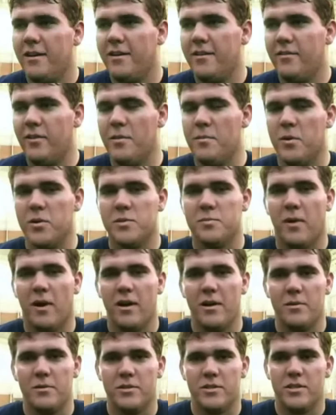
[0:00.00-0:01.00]
For the most part,
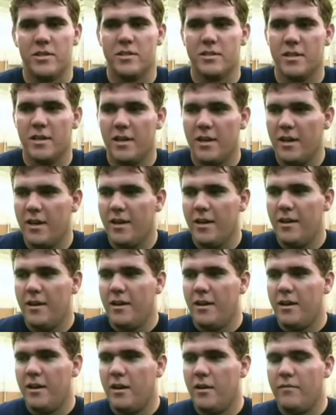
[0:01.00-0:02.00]
it was just
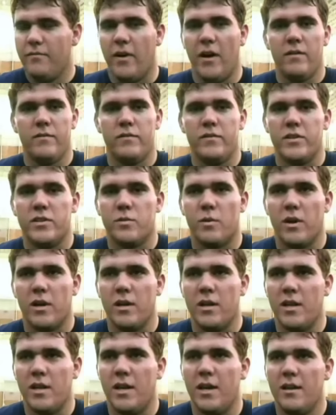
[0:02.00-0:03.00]
five of us working
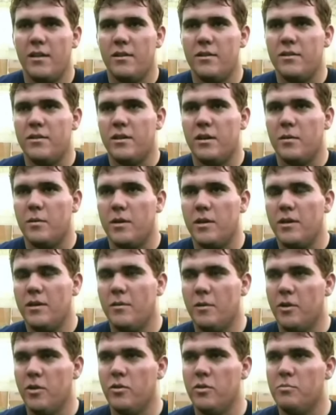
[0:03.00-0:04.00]
together until we, we
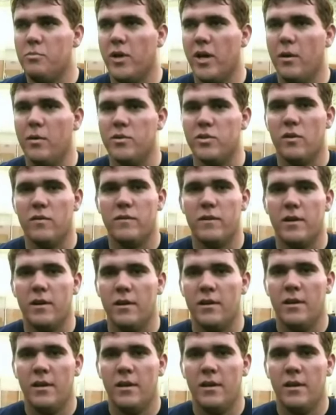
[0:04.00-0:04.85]
knew the play was over, and